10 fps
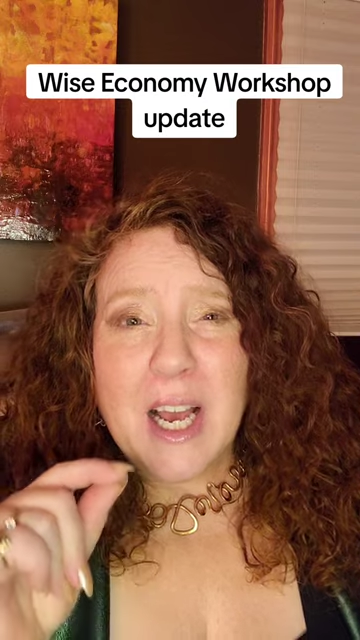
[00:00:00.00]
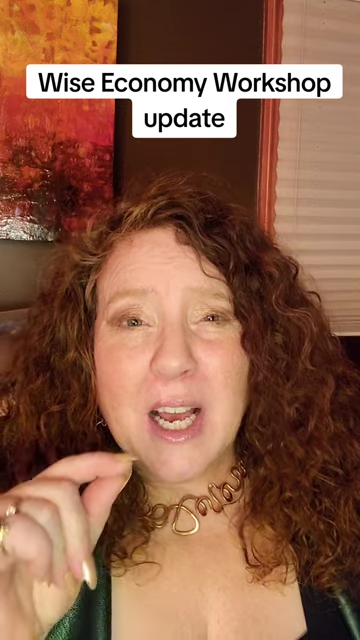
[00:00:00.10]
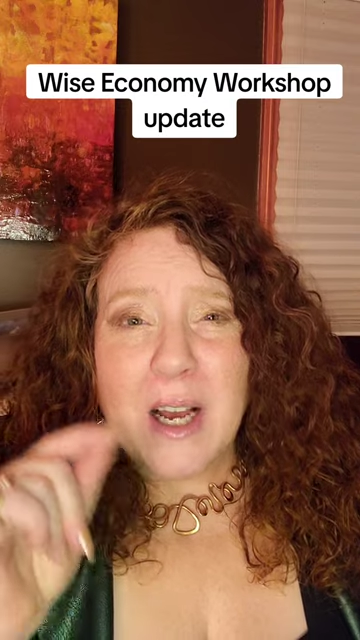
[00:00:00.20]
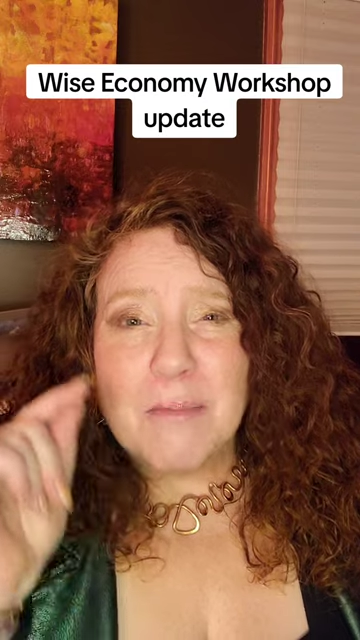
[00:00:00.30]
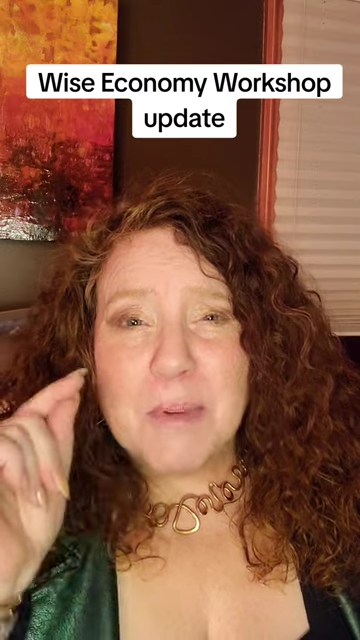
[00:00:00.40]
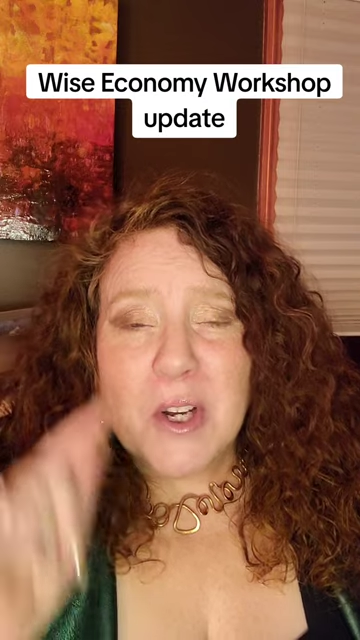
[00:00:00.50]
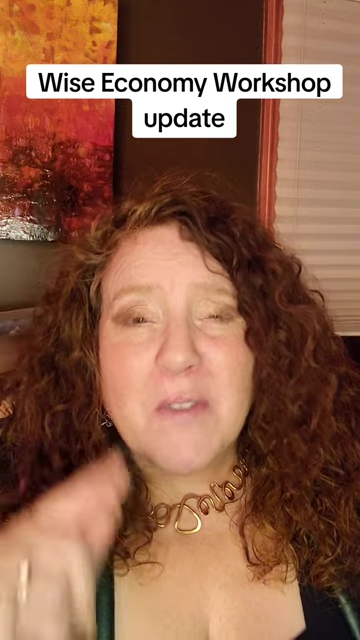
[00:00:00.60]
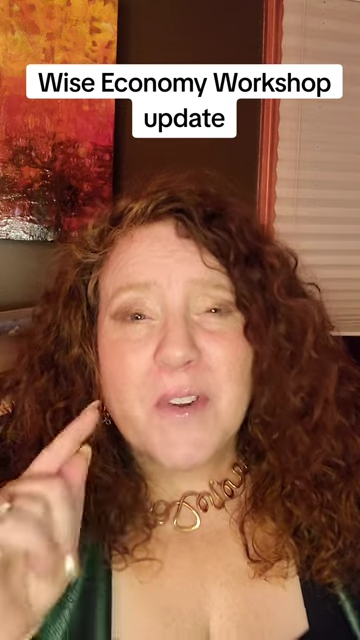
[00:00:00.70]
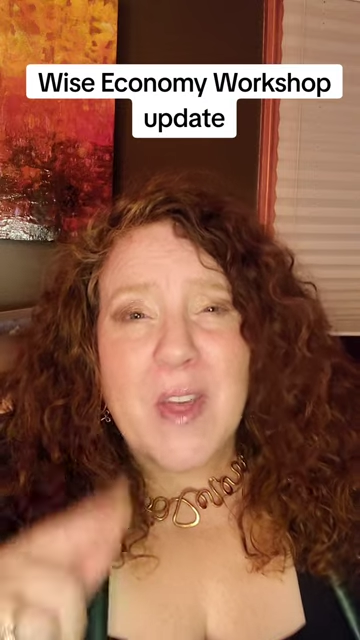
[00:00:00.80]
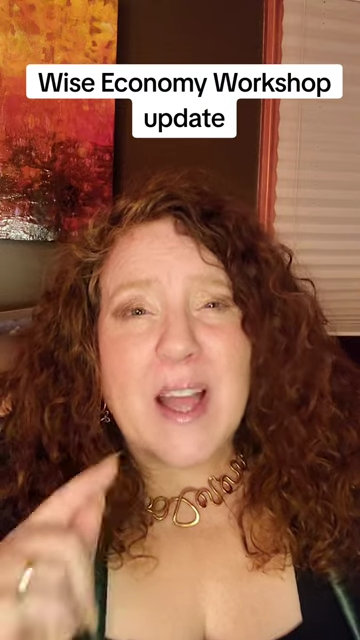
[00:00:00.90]
But
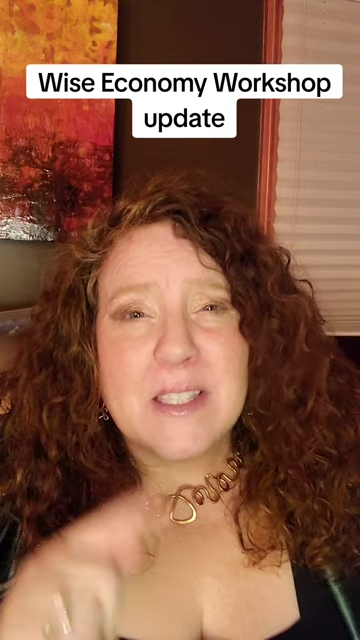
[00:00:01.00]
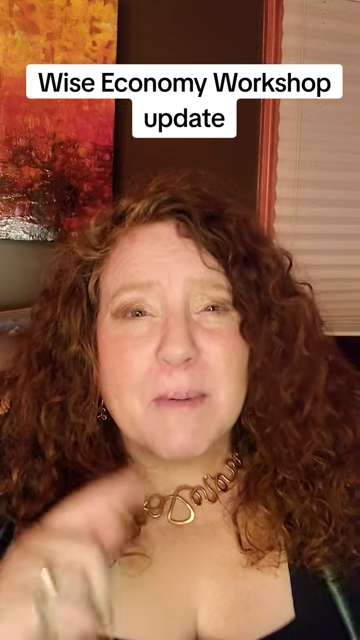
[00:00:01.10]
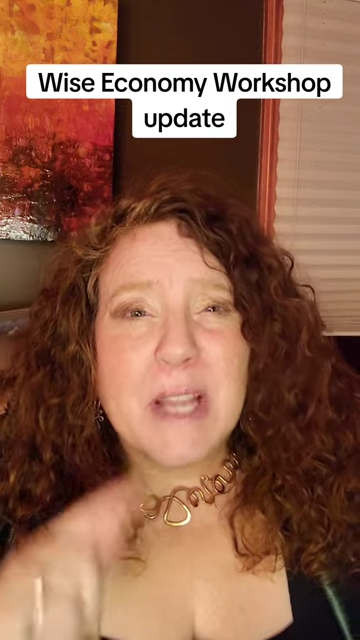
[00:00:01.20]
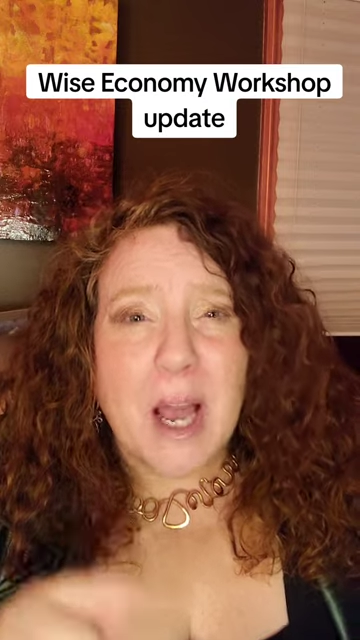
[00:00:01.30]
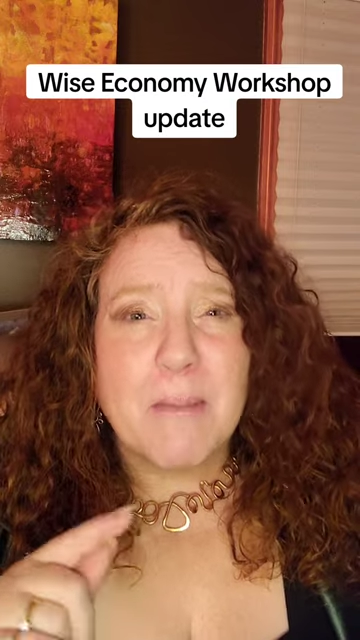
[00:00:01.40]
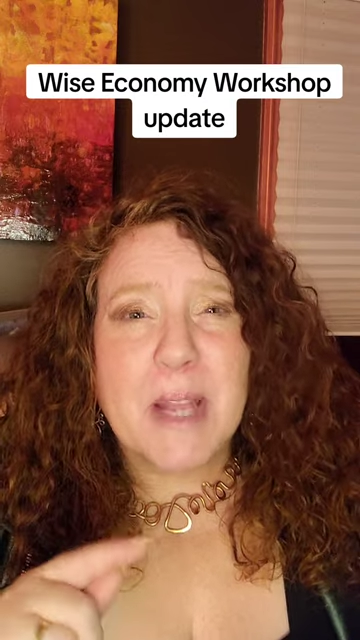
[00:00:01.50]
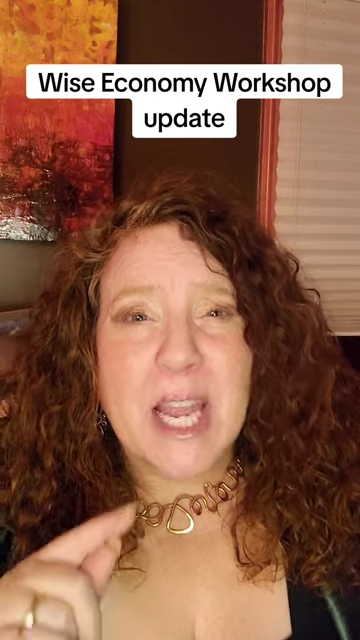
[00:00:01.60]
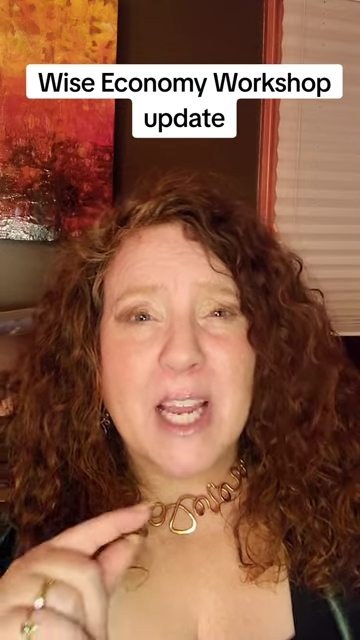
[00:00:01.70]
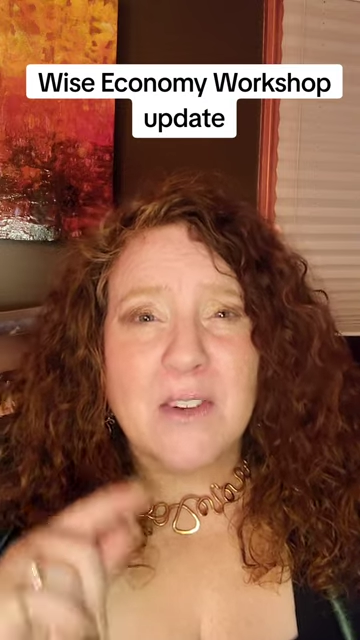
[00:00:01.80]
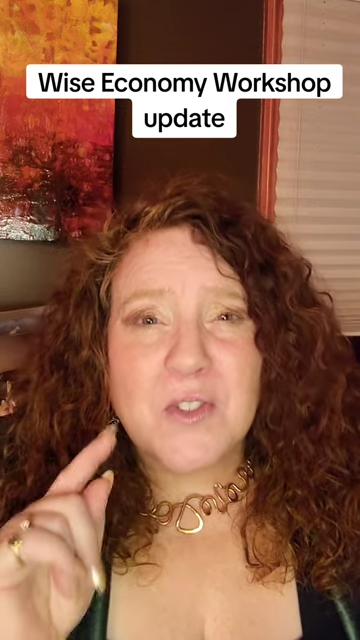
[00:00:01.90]
look for that to be coming
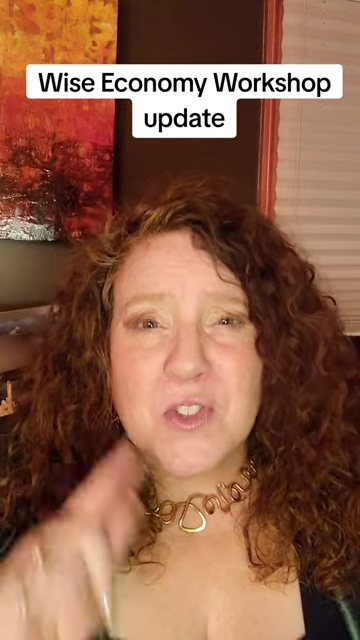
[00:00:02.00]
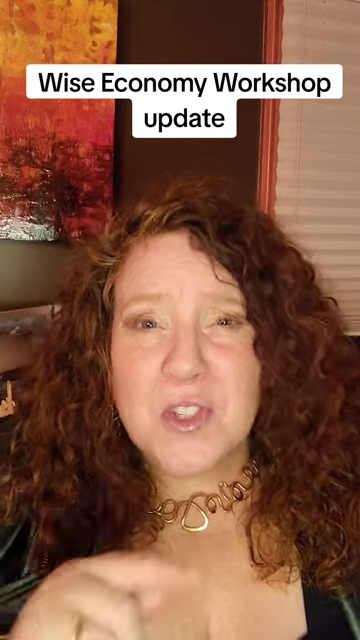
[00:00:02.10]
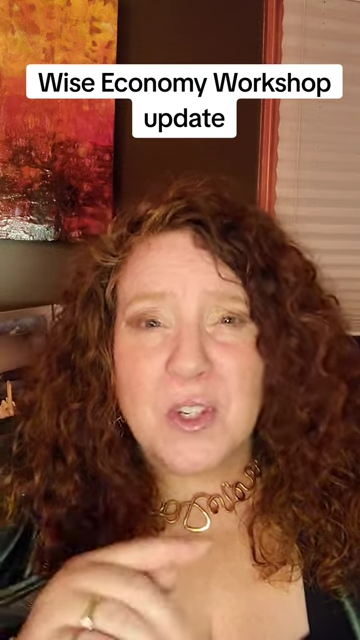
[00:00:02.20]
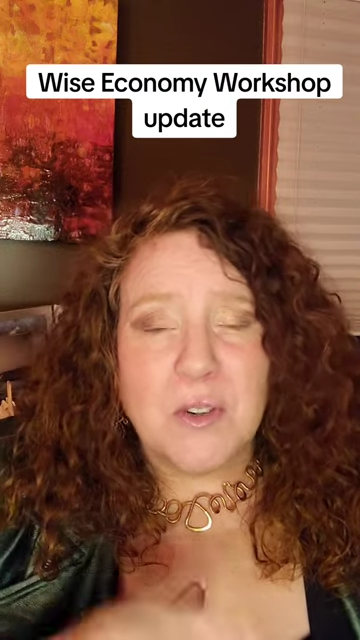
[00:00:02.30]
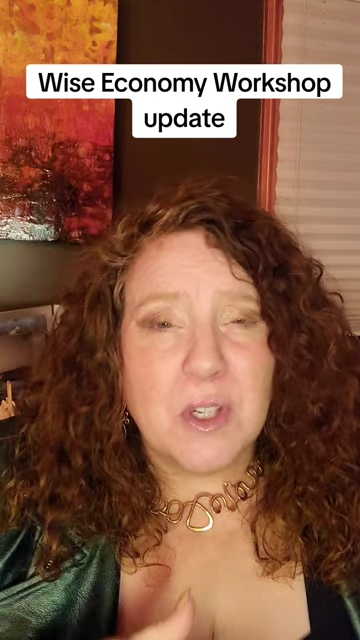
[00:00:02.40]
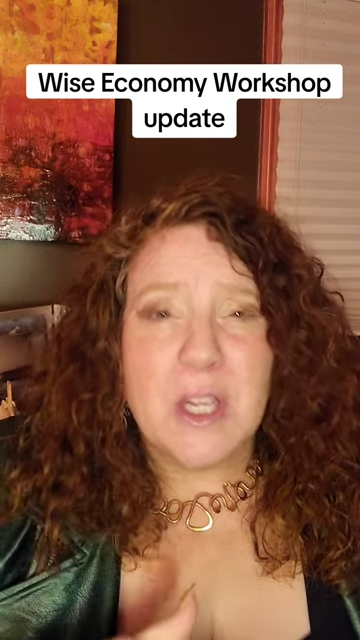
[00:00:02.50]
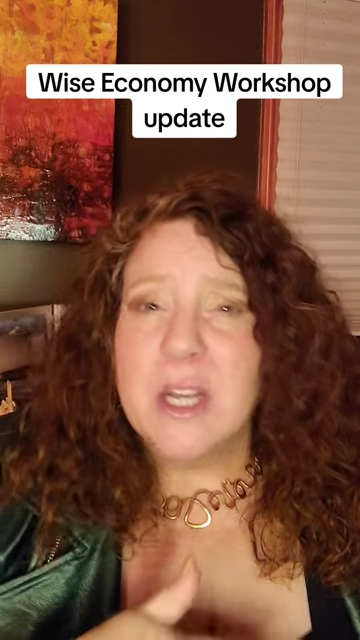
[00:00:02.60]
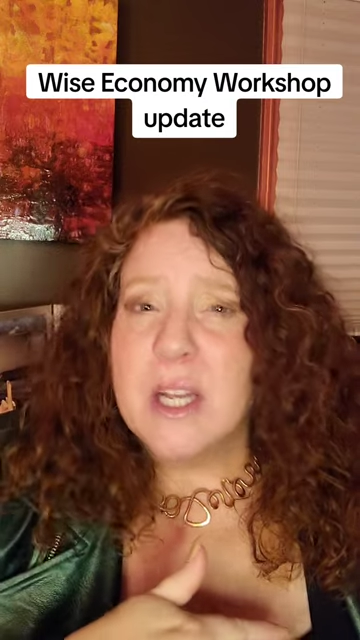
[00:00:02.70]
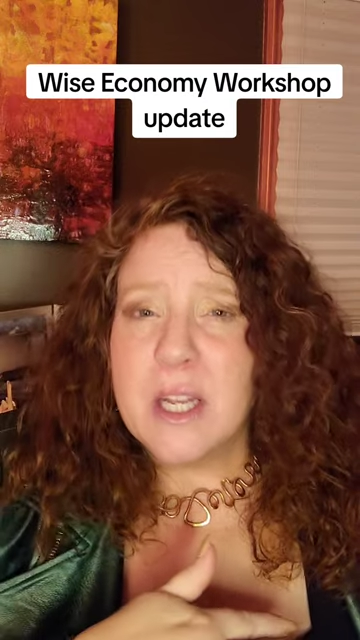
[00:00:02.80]
out soon